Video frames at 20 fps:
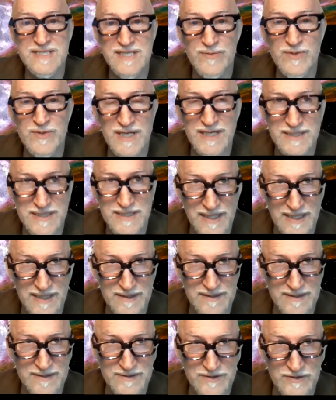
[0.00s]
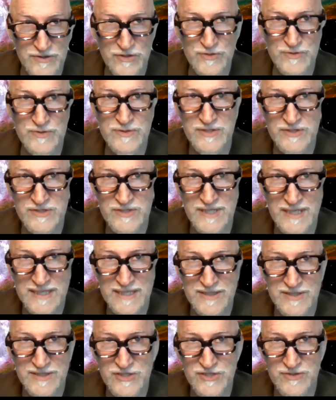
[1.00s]
someone like that. You use your
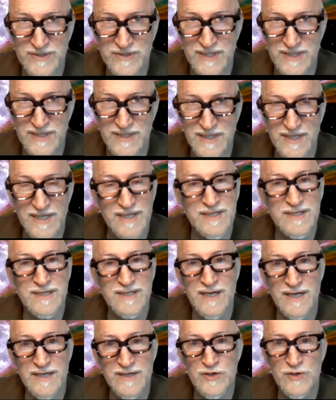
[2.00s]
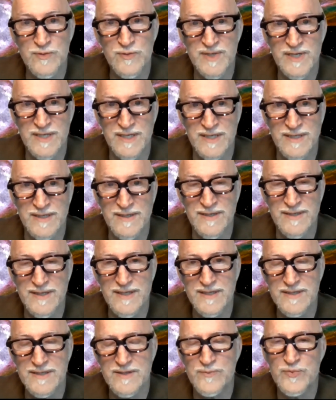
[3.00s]
second string you got no money,
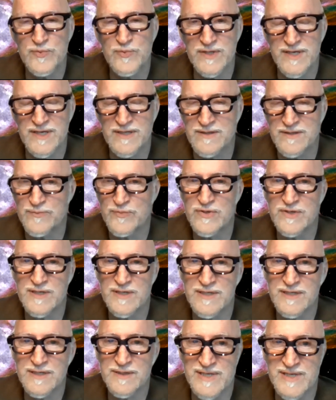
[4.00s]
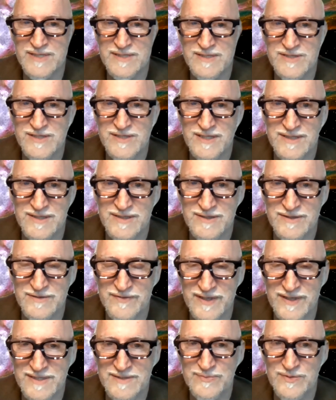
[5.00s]
you put, and you put a little message on your
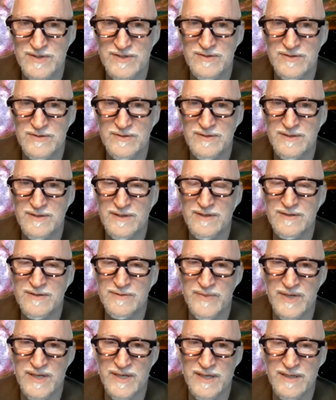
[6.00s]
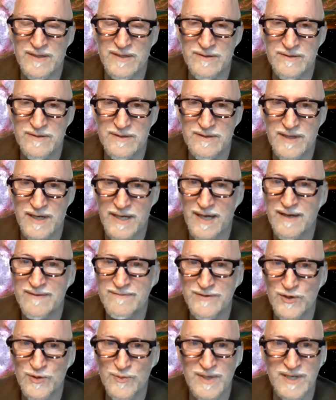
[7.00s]
Facebook going, "Oh man, I have
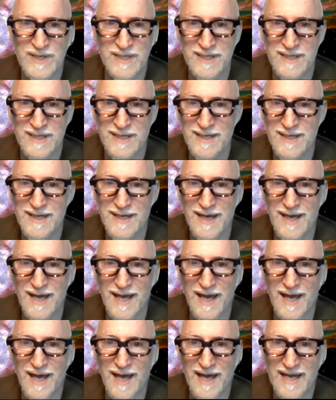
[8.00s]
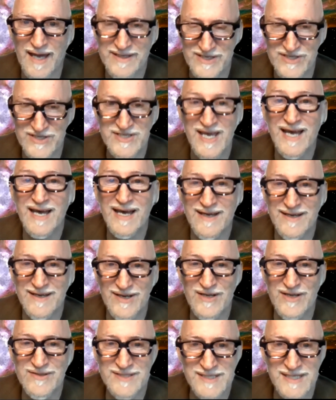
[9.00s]
no money," and you tag
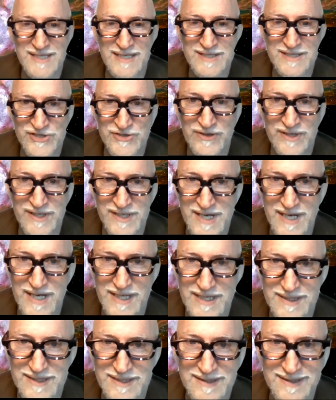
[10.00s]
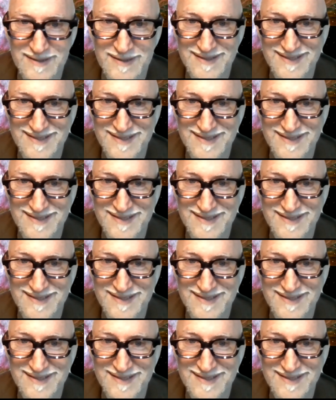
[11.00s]
all the second string guys,